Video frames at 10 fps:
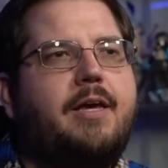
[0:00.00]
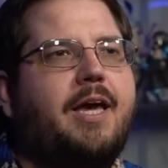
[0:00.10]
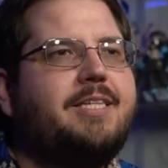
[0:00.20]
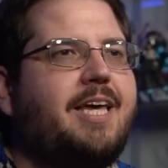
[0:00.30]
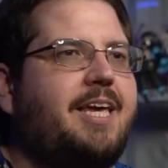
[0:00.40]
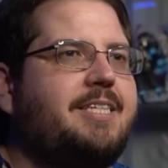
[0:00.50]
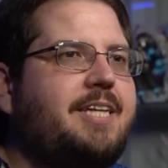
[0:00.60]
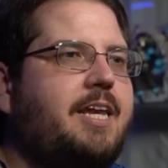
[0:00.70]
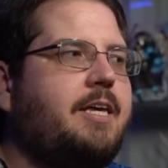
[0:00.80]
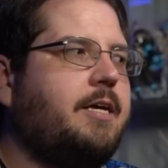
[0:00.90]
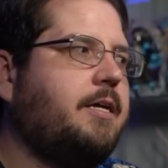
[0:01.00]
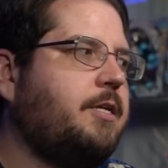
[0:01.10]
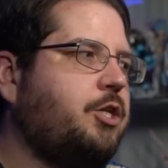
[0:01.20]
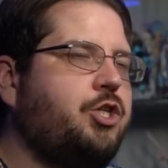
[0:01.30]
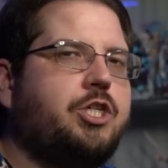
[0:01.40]
is that he's stating,
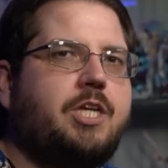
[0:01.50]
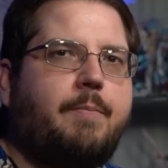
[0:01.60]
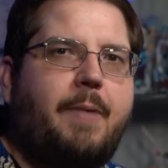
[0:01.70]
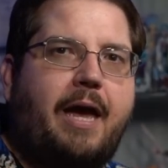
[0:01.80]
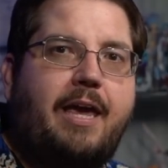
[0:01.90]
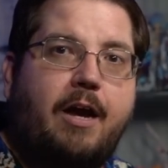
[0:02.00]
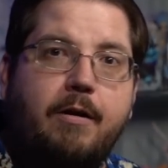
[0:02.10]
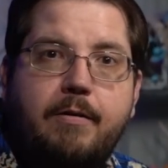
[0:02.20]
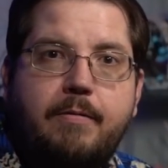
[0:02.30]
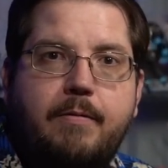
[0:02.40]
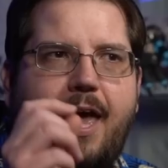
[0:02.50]
just like back here,